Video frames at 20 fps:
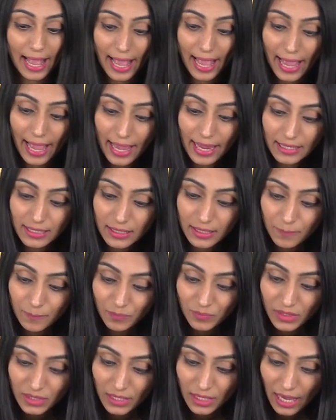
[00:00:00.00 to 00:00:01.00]
and
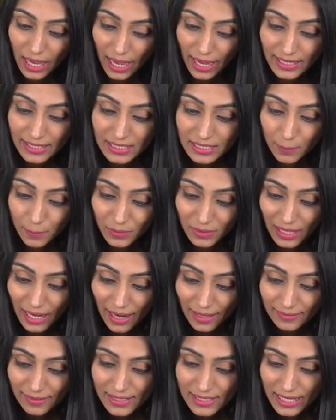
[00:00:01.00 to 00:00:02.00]
I
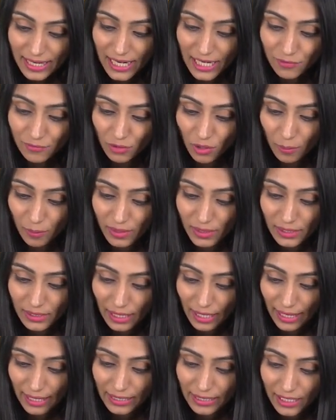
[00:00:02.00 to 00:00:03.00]
subtract this 8 from it,
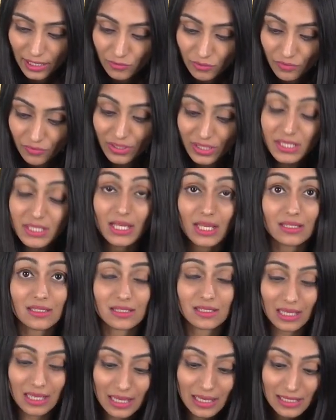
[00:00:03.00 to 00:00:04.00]
I get
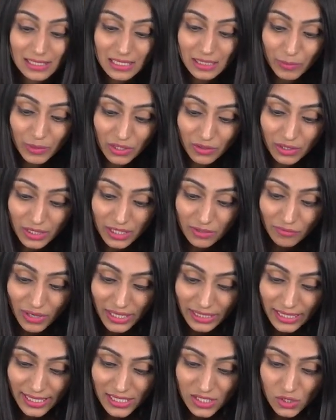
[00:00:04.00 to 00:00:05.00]
56. Similarly, if I
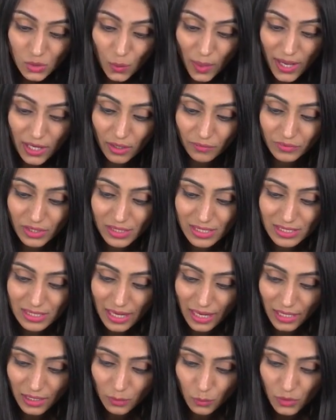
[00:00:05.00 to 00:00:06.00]
take square of this
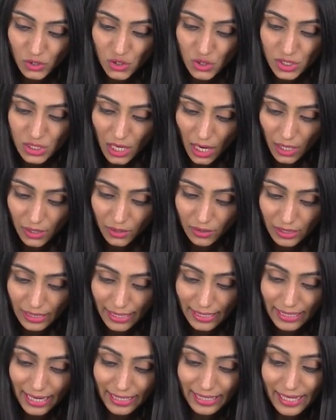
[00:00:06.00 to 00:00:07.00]
10, which is
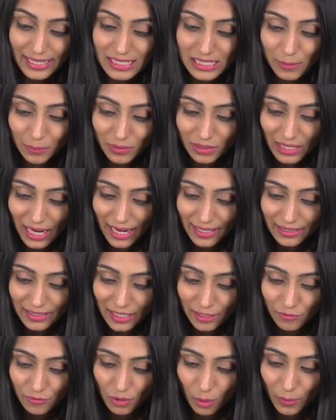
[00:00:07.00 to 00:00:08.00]
100, and I subtract
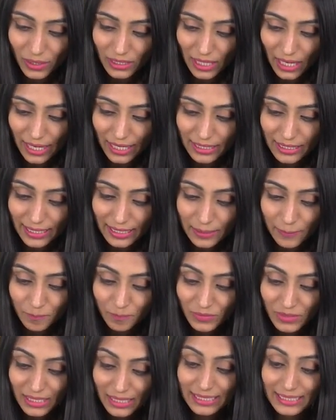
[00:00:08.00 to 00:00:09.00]
10 from it, I get
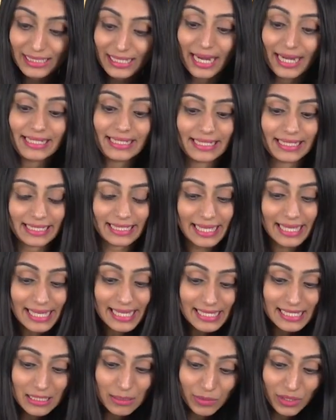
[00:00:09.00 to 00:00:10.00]
90.
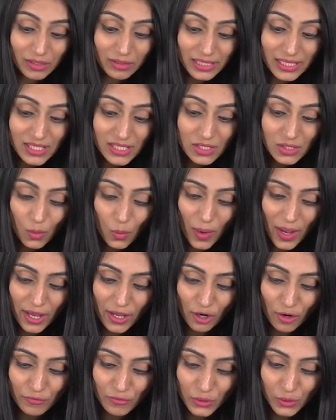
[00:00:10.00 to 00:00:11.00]
Similarly,
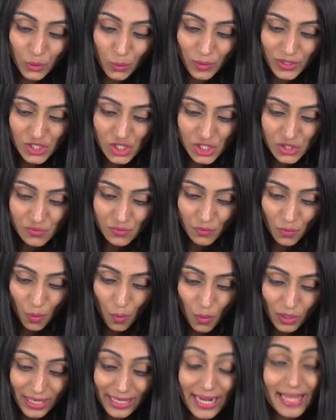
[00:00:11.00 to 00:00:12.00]
square of 2, which is
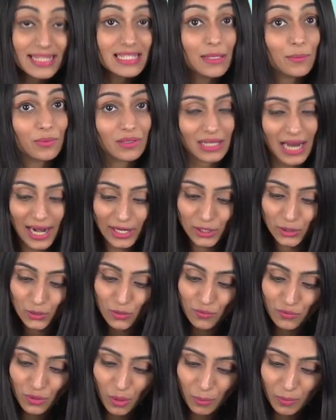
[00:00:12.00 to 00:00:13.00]
4, and I subtract 2
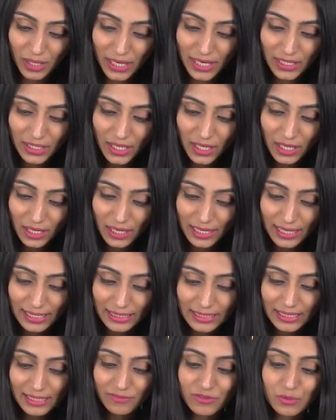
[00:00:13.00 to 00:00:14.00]
from it,
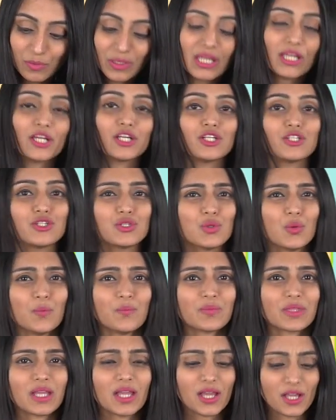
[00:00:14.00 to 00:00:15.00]
it gives me 2.
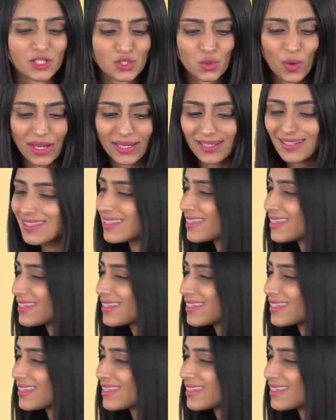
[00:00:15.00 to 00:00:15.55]
So I can